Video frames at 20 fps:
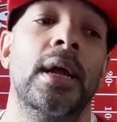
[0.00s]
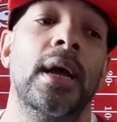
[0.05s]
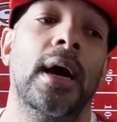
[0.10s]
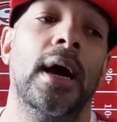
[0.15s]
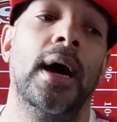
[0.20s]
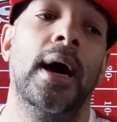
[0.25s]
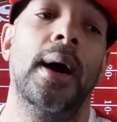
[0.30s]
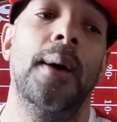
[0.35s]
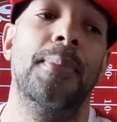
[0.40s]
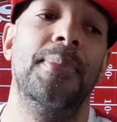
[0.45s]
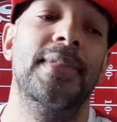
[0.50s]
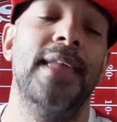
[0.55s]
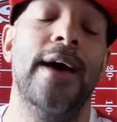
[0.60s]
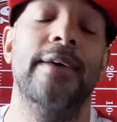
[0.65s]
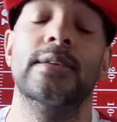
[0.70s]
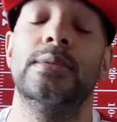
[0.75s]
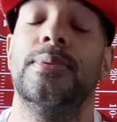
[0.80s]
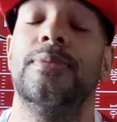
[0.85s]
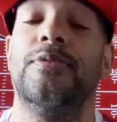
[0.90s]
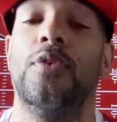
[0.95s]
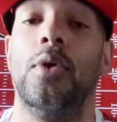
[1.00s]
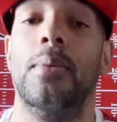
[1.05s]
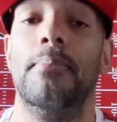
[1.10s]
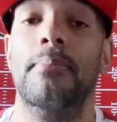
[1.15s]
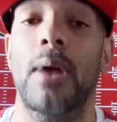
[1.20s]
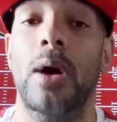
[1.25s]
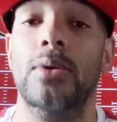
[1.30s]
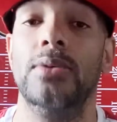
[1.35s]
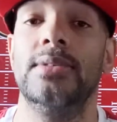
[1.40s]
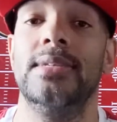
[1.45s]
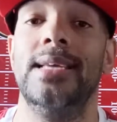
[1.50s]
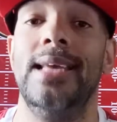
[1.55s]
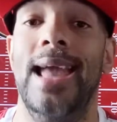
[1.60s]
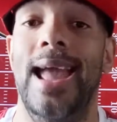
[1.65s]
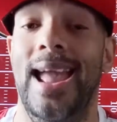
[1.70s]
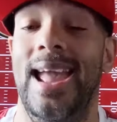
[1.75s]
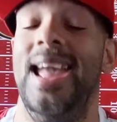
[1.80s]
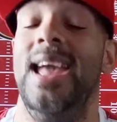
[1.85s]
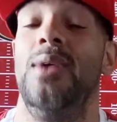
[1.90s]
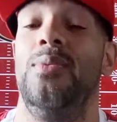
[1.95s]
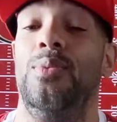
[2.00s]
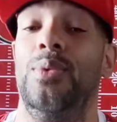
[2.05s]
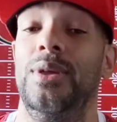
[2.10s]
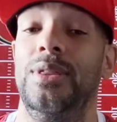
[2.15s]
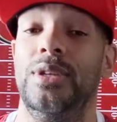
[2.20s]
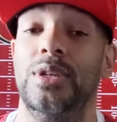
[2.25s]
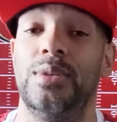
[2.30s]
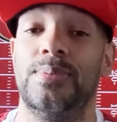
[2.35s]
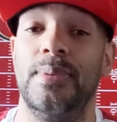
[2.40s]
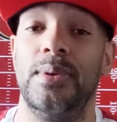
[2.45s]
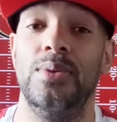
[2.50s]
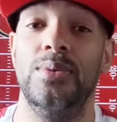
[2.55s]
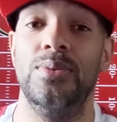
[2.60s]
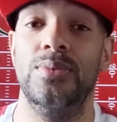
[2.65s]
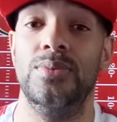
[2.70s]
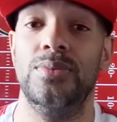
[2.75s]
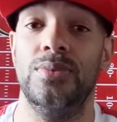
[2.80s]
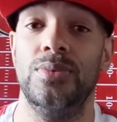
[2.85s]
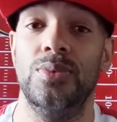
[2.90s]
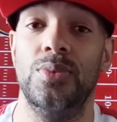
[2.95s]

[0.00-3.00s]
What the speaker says: But that was before Mosley and Witherspoon